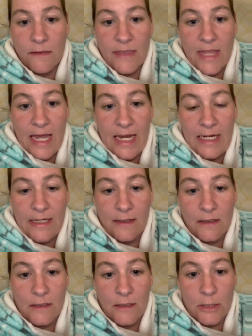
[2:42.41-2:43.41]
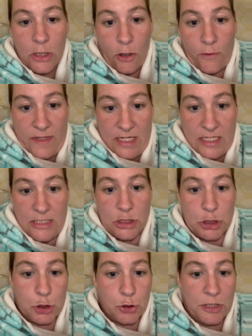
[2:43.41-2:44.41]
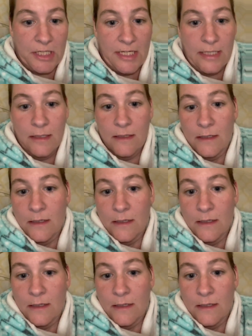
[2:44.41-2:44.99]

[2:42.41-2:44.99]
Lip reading: They learn the history,